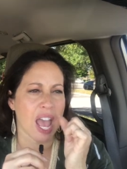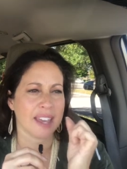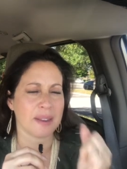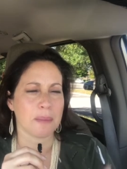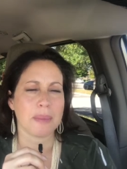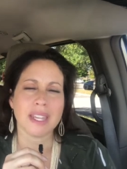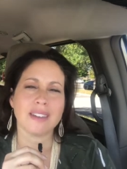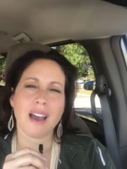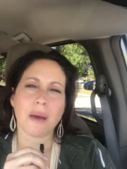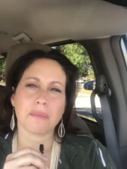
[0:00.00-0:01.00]
and it may
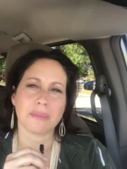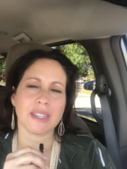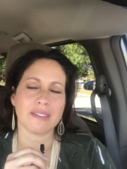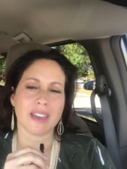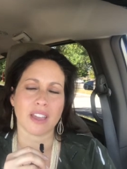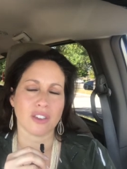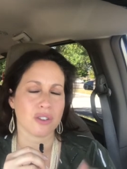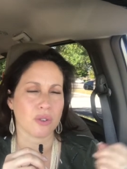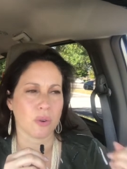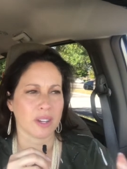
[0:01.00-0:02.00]
not be that
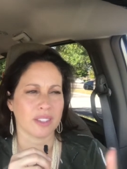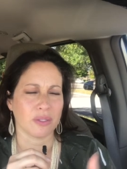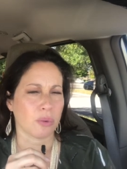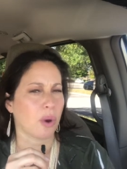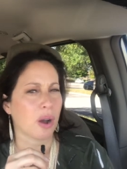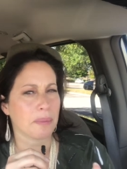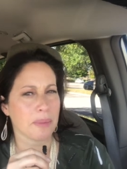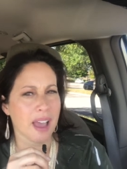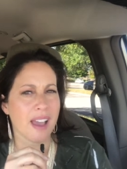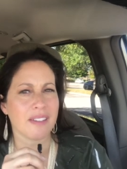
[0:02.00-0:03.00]
you're going in the wrong
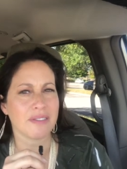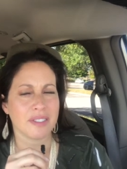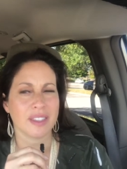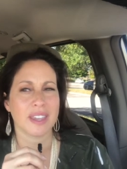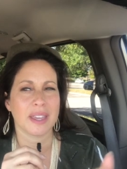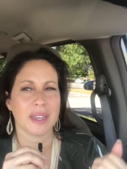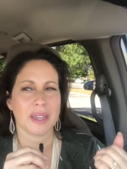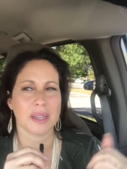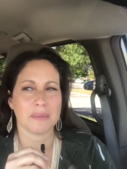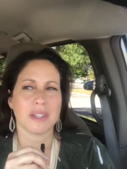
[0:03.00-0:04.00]
path
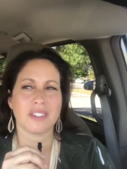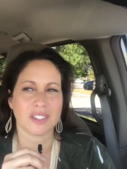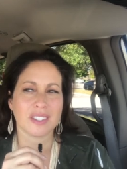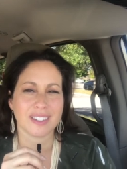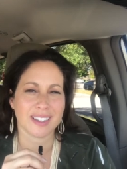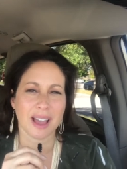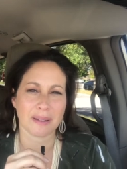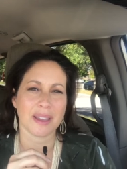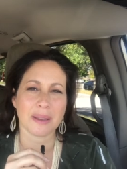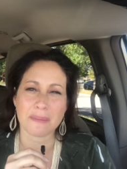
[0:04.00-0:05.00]
it may just not,
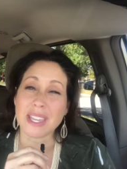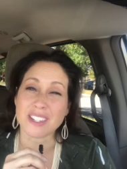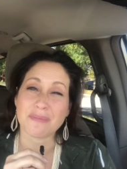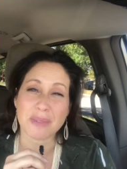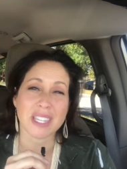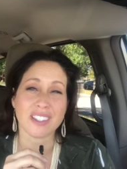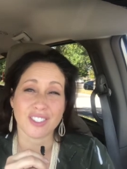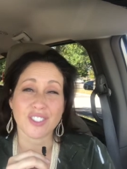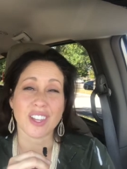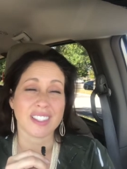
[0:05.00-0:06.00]
it may be
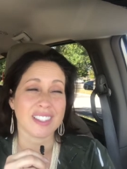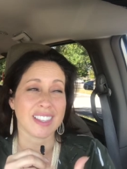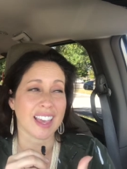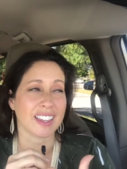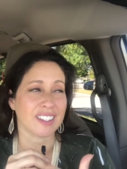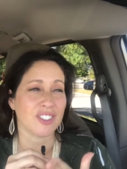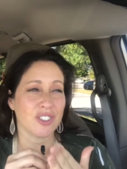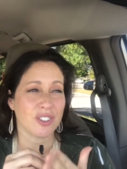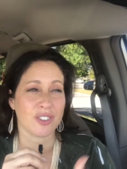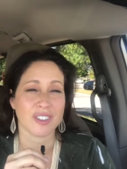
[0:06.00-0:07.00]
just that
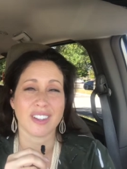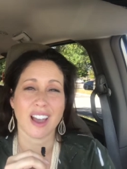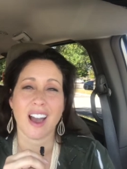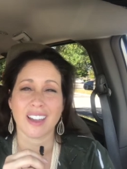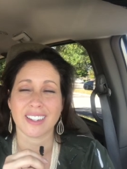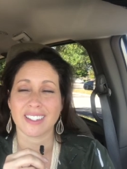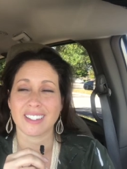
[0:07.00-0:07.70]
you're not